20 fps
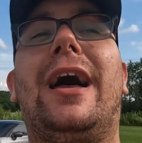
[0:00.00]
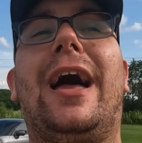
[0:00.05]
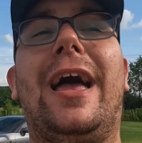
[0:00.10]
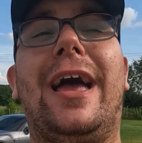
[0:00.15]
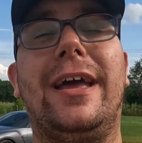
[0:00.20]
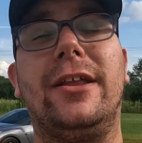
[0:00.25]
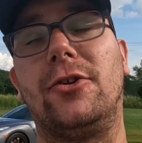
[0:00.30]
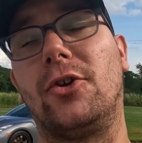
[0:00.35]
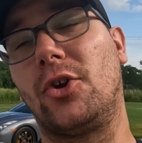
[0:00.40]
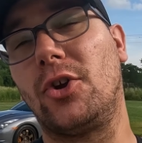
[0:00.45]

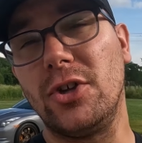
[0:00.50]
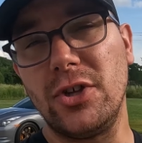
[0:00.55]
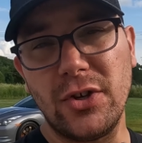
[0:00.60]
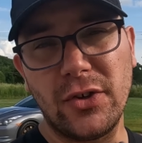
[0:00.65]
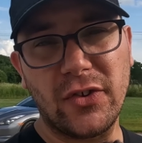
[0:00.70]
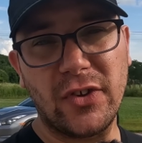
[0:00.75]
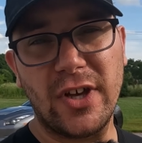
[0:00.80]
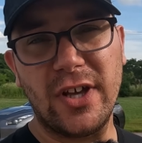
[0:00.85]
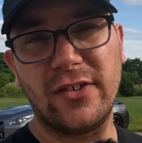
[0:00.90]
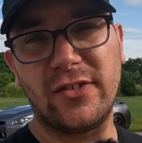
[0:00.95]
And the good
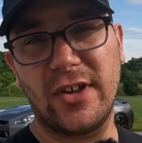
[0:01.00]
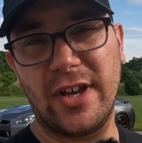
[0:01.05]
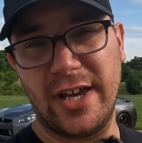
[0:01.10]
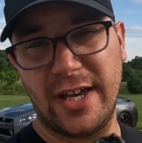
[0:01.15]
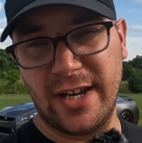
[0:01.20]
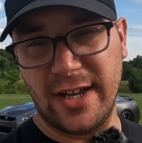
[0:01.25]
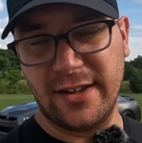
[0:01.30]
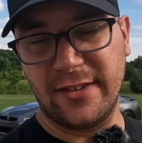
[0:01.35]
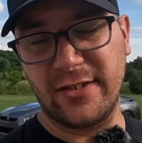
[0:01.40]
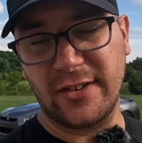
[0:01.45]
news is,
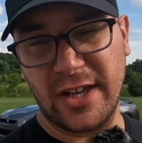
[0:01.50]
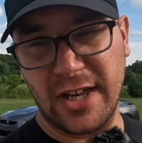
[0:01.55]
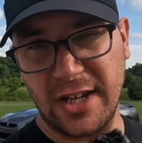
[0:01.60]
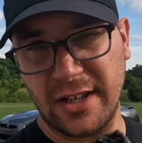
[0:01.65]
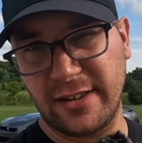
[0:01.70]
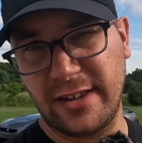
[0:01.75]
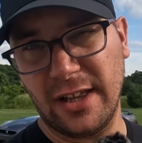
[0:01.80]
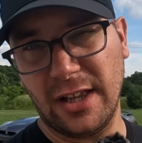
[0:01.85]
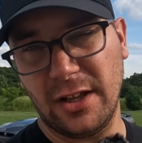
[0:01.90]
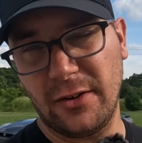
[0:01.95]
it is
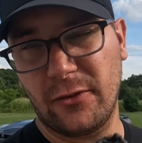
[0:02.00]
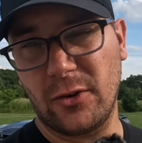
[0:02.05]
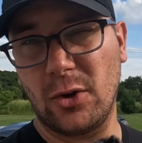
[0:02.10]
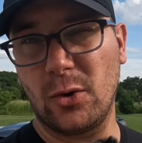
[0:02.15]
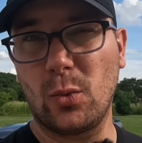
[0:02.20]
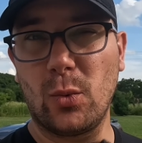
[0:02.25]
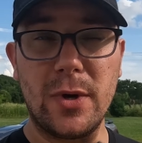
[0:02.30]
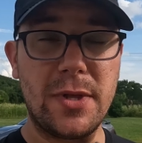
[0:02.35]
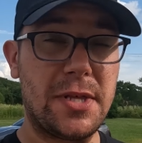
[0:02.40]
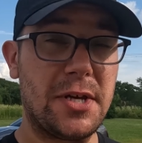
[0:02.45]
getting
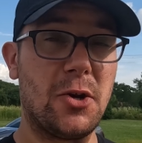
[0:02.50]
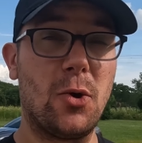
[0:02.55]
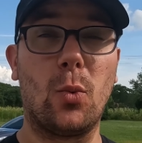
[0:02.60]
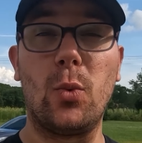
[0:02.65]
delivered within a